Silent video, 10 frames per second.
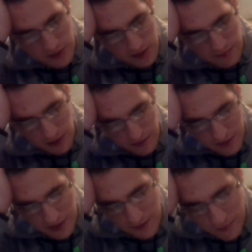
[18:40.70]
to
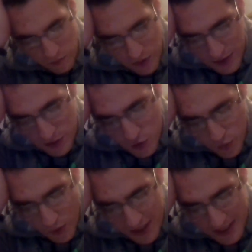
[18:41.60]
Berea with
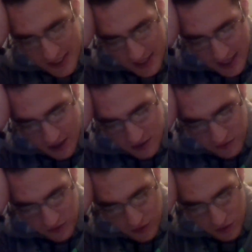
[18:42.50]
20,000
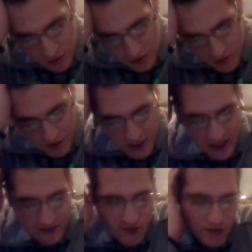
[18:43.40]
foot soldiers
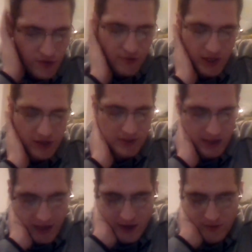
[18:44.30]
and 2,000
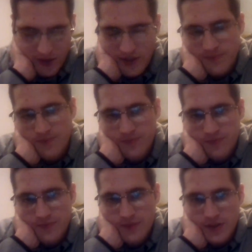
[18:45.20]
cavalry.
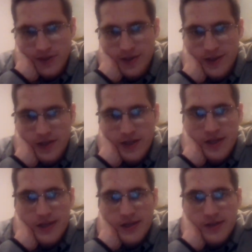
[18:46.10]
All right.
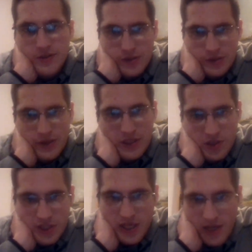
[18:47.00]
So the Greeks are
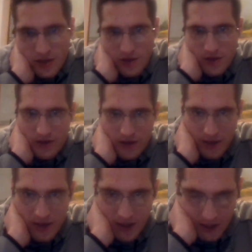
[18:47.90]
sending
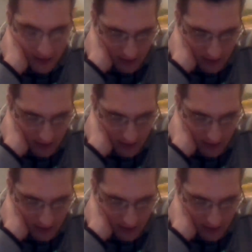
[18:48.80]
another